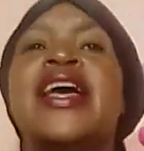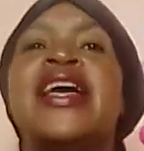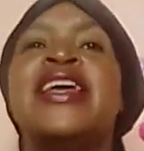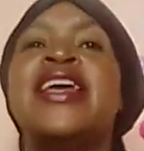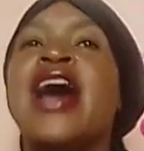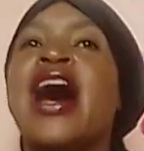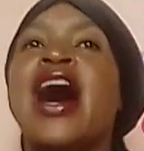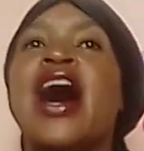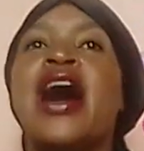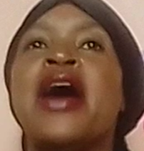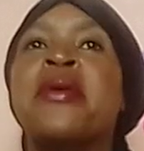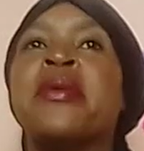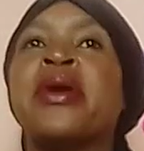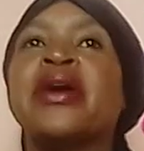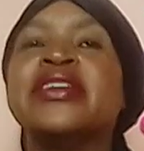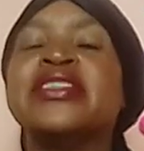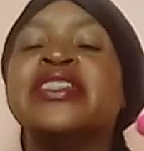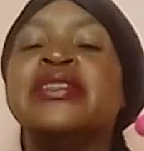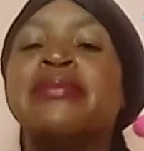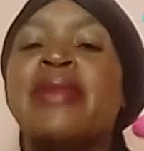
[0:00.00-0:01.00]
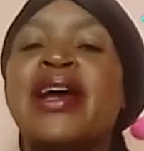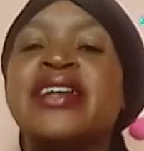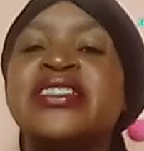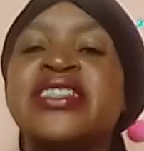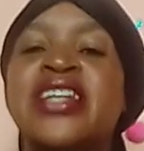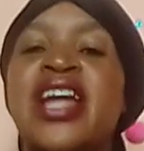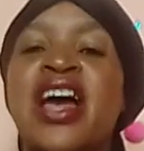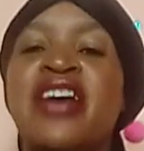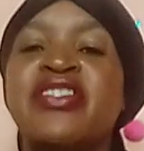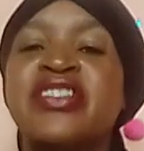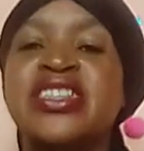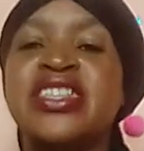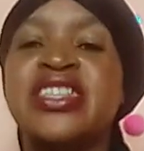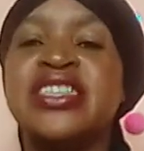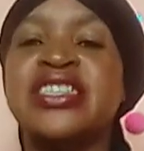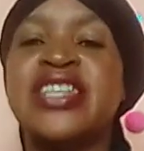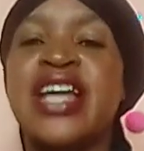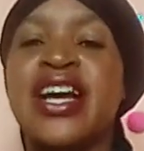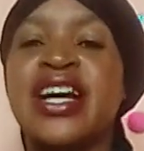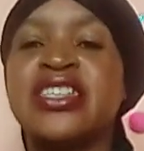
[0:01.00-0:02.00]
Yeah, because imagine having
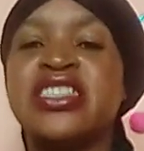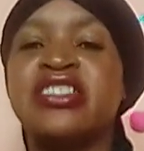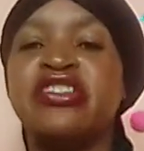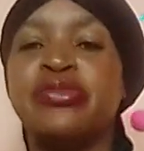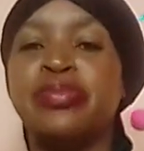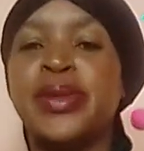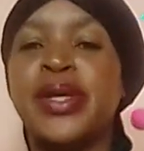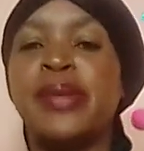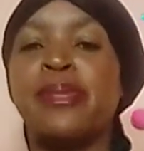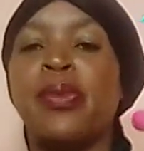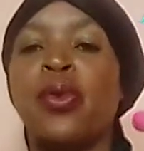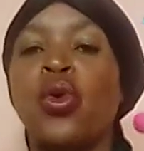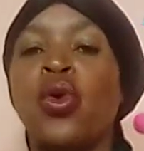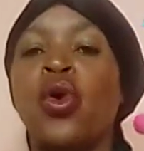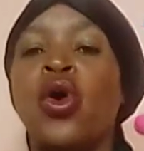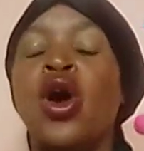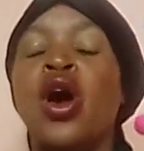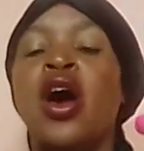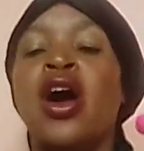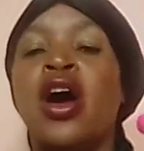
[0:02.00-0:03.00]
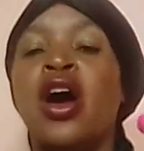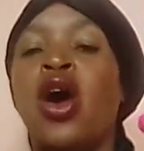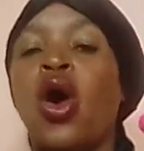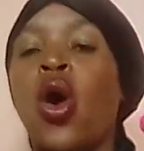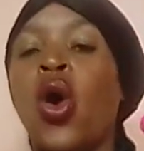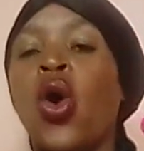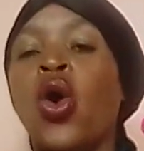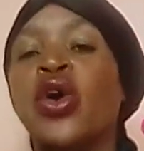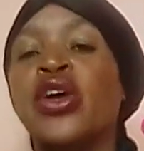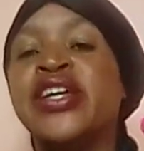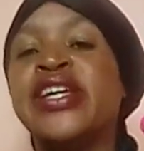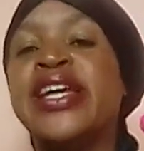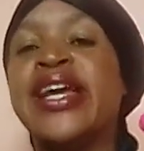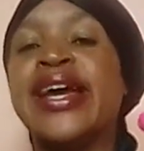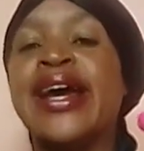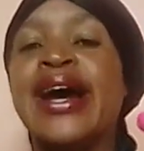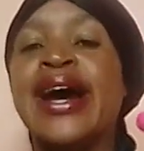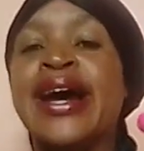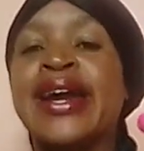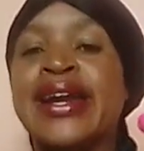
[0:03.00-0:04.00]
these negative people all
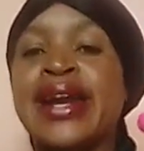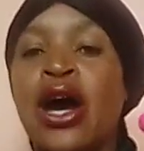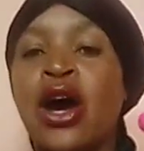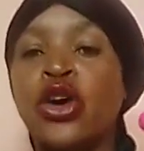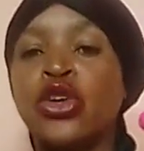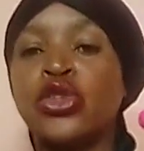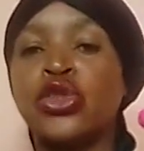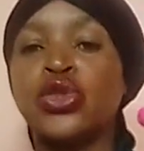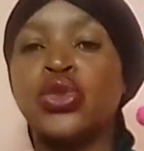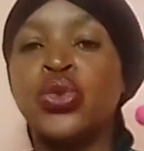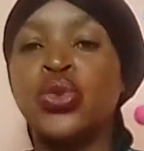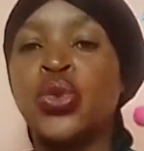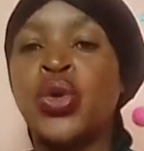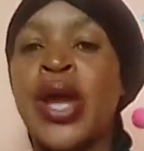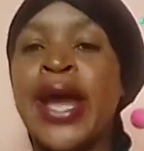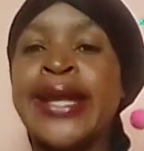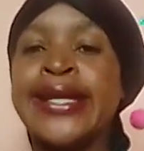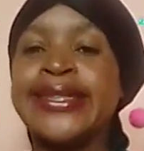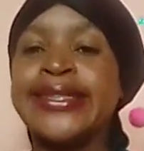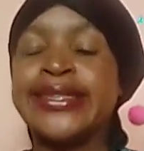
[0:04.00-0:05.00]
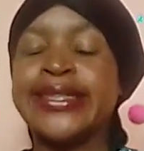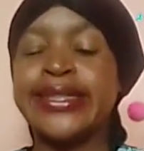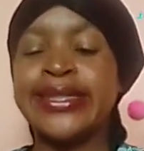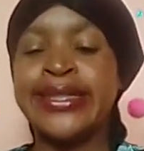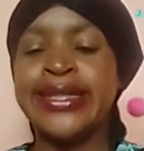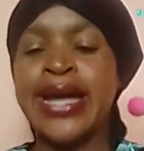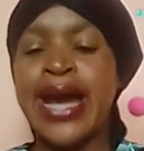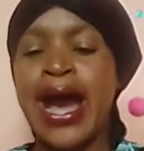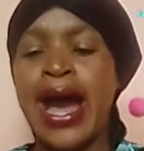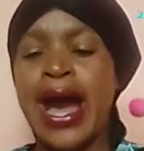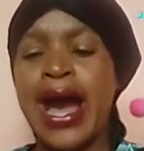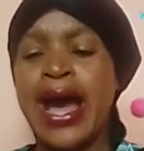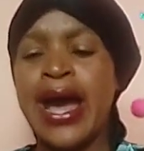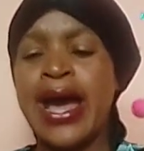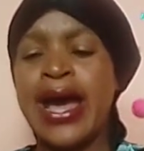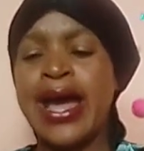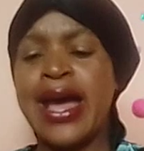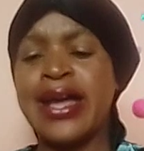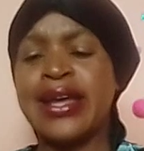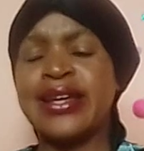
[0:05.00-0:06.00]
year around you, and yeah,
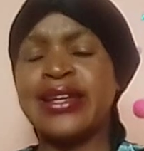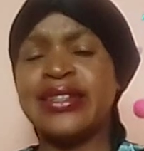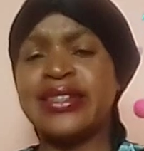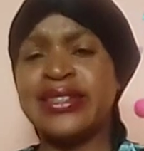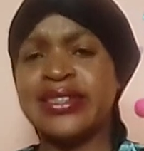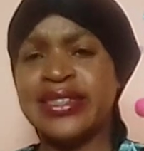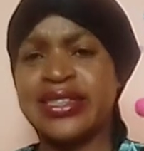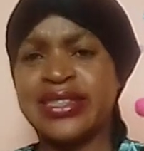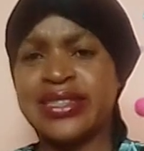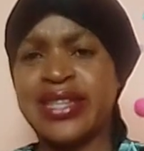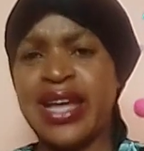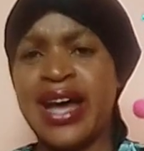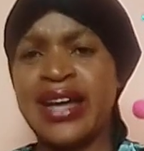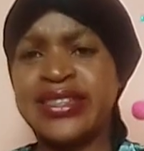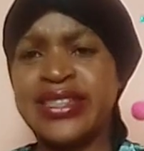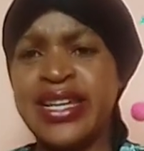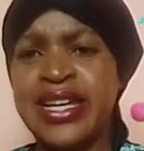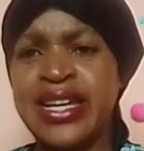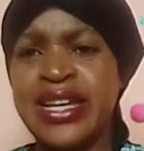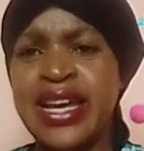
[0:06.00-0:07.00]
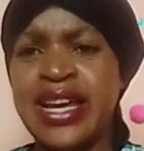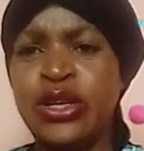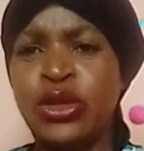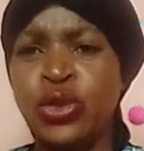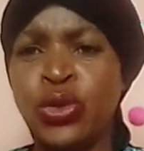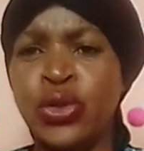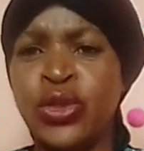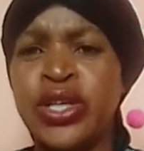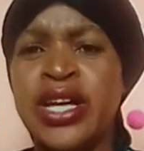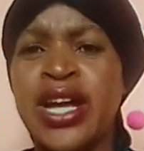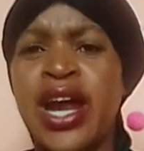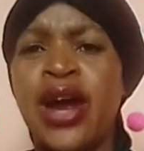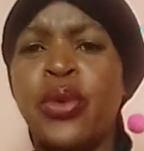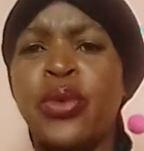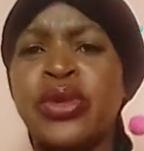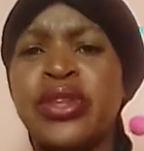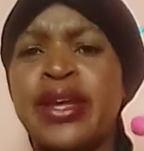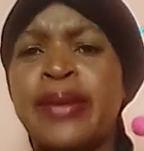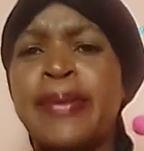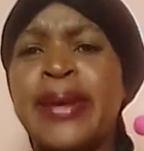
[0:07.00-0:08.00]
starting a new year
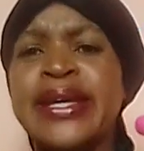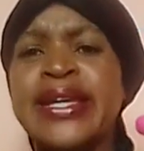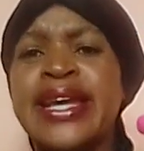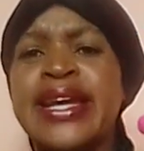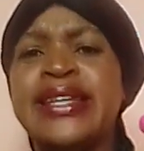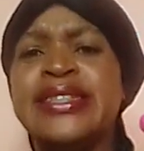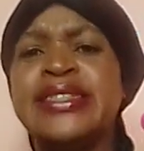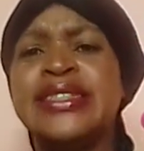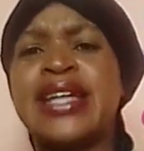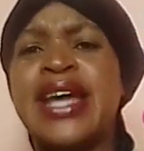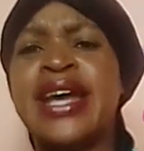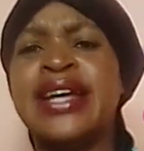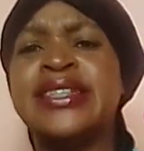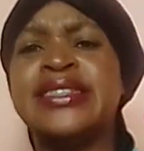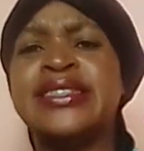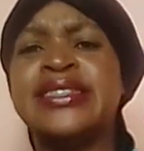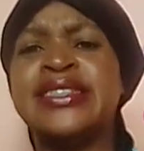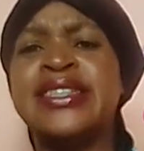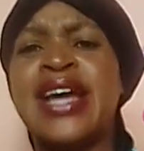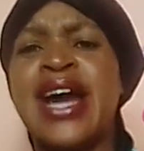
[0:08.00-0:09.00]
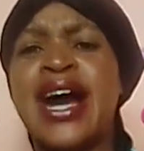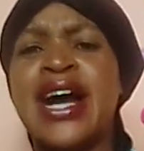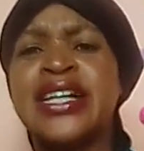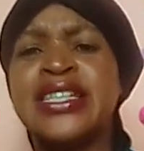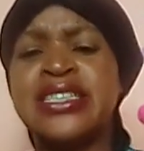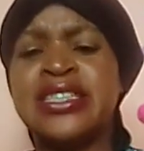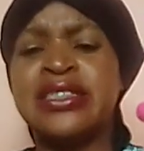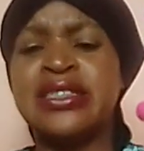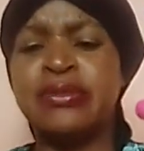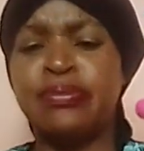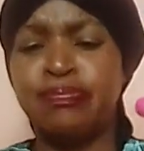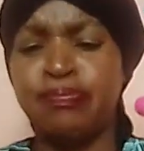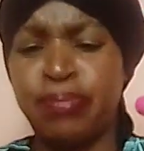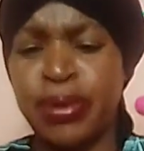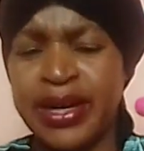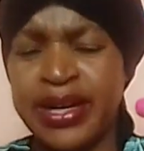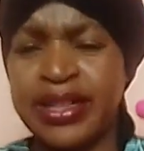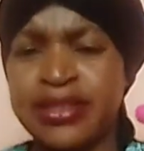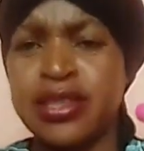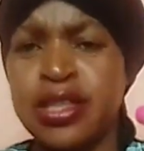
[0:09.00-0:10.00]
with them again, and yeah,
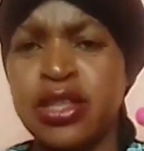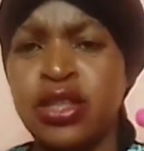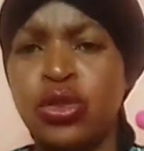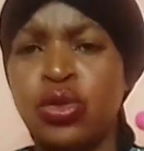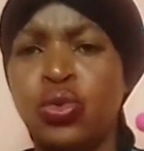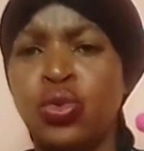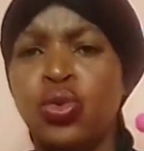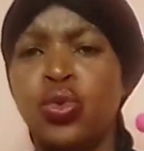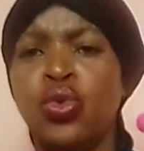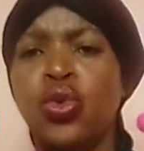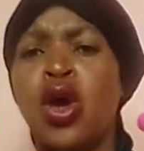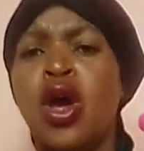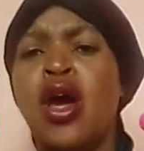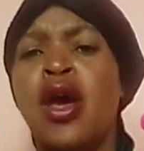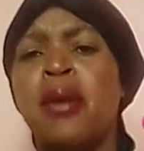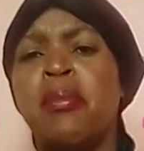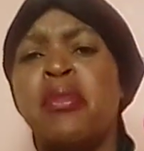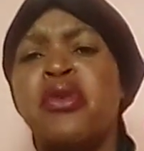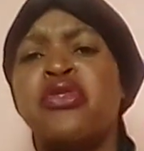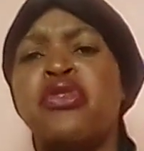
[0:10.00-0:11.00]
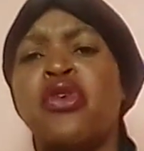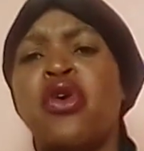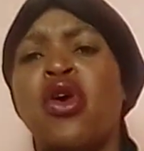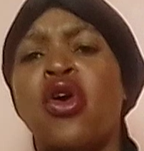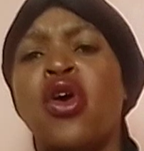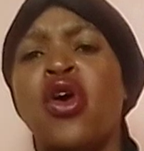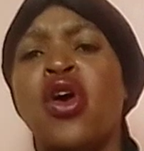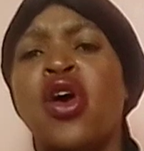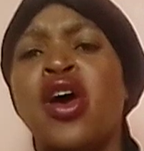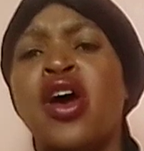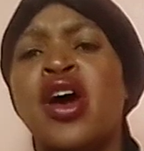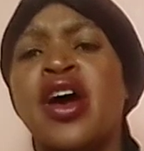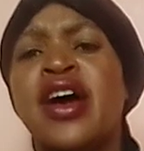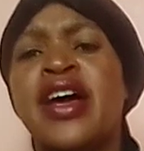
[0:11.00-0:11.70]
depressing you before